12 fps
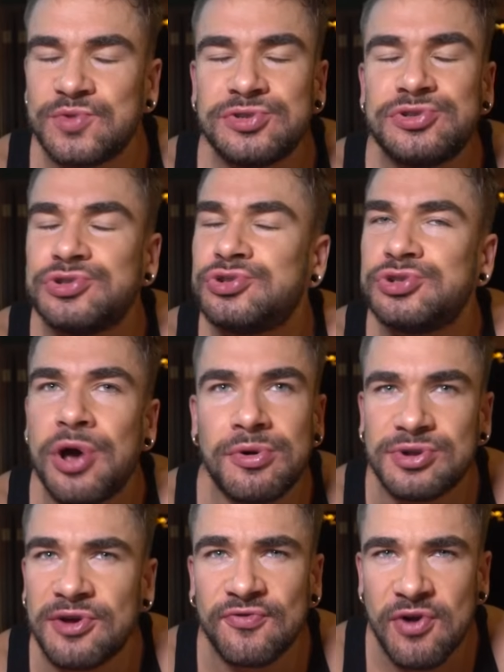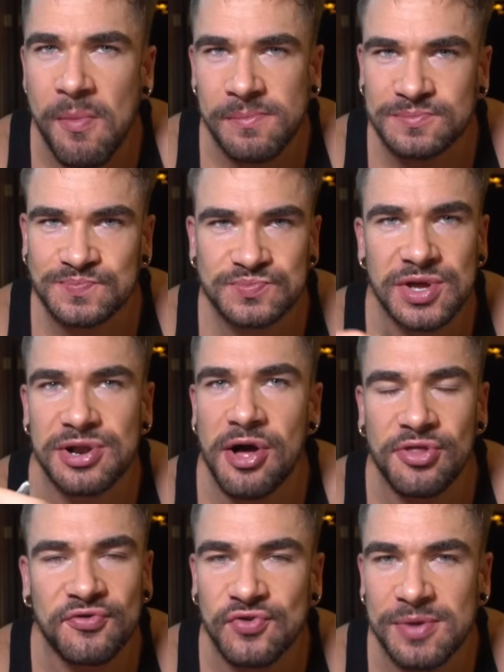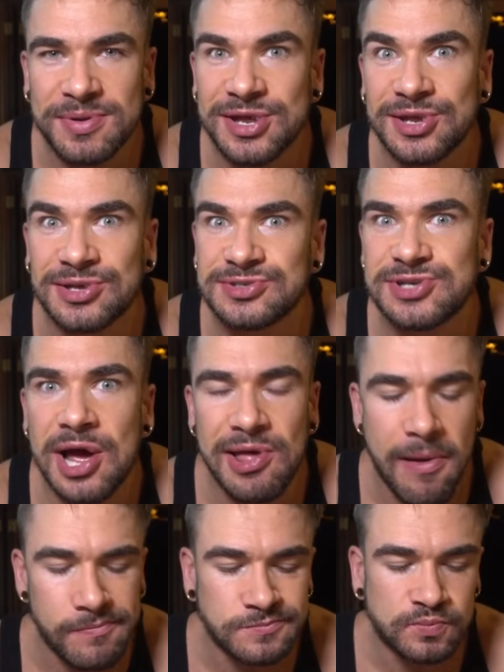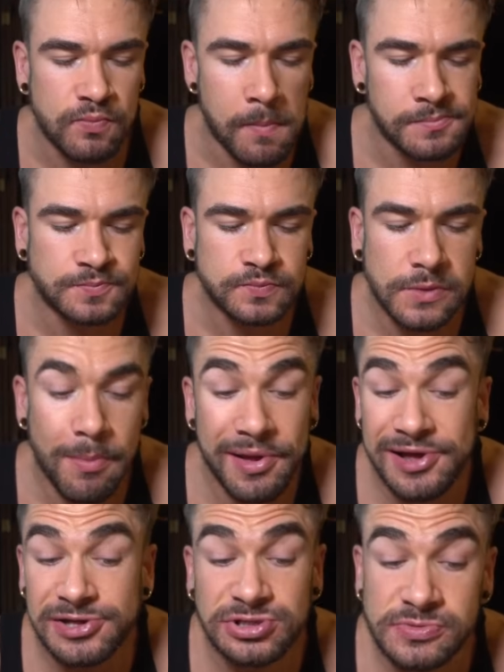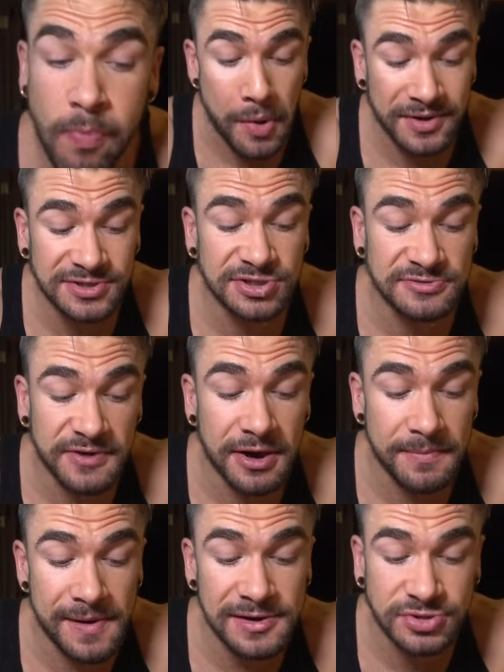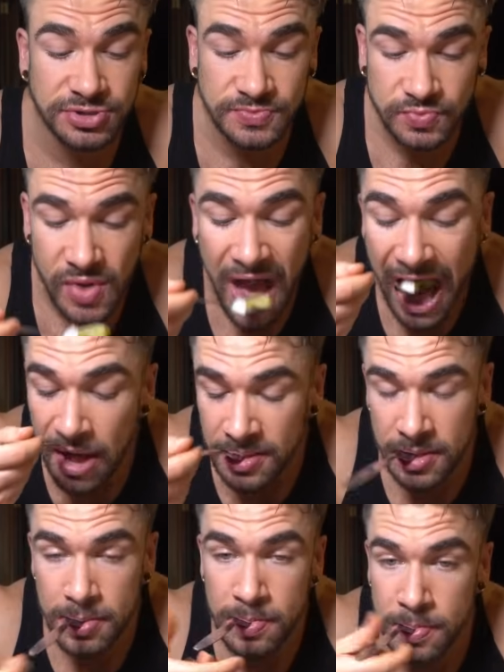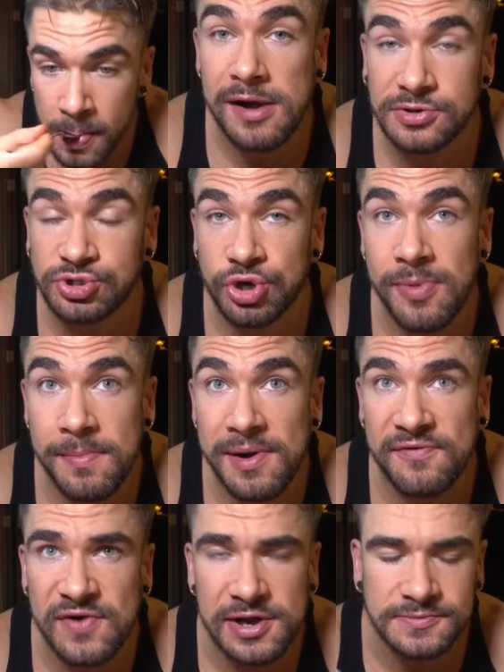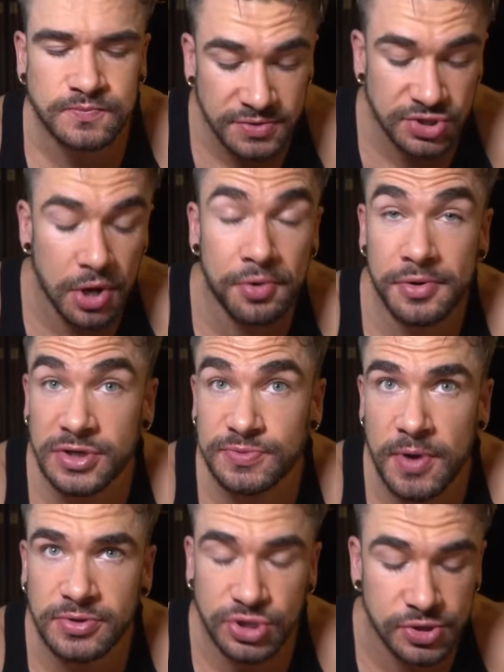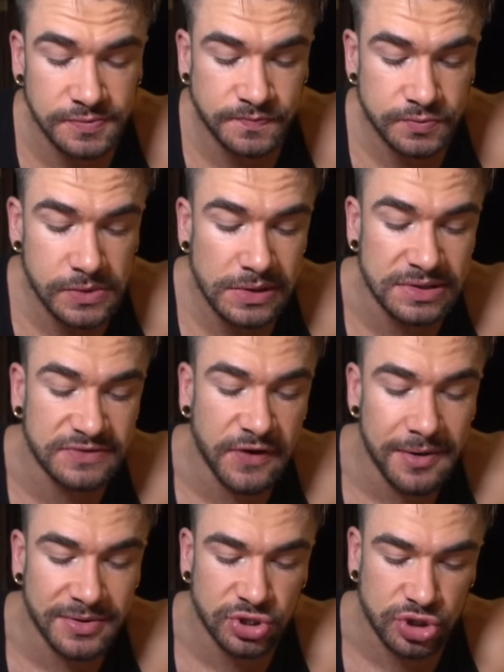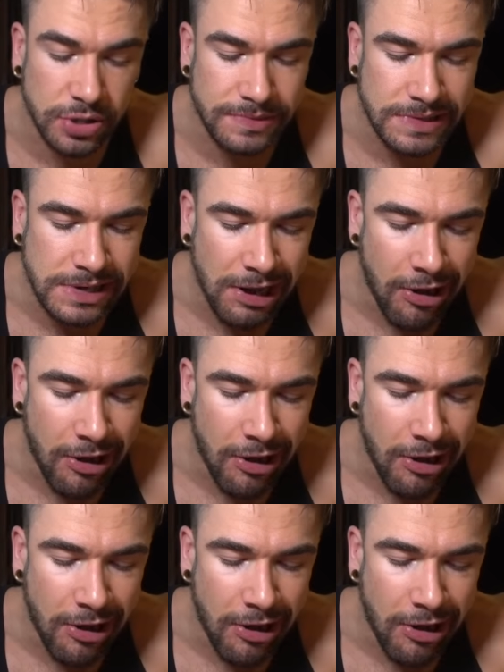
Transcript: this is so different than all the food I've been eating in Thailand. Because, well, this is very much a German buffet. It was the owner I spoke to. He's very much German.